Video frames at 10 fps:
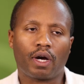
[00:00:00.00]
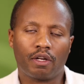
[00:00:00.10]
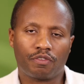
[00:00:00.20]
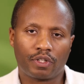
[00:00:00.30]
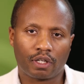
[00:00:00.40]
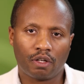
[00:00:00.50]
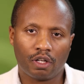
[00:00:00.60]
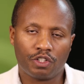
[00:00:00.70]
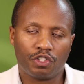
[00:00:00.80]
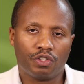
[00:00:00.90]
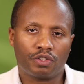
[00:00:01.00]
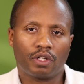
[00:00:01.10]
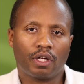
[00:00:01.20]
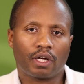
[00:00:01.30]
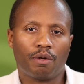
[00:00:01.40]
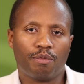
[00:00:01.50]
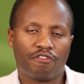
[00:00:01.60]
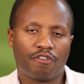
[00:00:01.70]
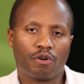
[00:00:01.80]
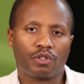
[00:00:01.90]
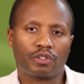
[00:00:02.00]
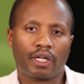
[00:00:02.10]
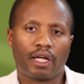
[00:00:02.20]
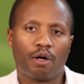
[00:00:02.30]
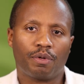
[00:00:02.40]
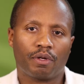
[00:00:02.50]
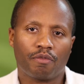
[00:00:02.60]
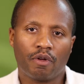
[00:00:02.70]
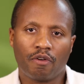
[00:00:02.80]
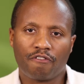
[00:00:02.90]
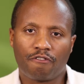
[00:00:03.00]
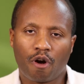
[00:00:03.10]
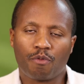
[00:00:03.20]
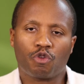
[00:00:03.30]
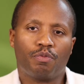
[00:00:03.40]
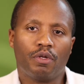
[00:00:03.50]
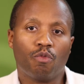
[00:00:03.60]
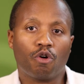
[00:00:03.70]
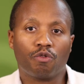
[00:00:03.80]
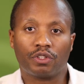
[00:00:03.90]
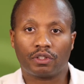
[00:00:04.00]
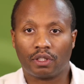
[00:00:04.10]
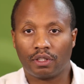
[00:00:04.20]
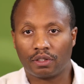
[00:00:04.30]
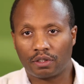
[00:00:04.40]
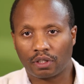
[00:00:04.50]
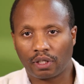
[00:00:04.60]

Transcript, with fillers: kind of technologies can be focused at helping farmers be more resilient to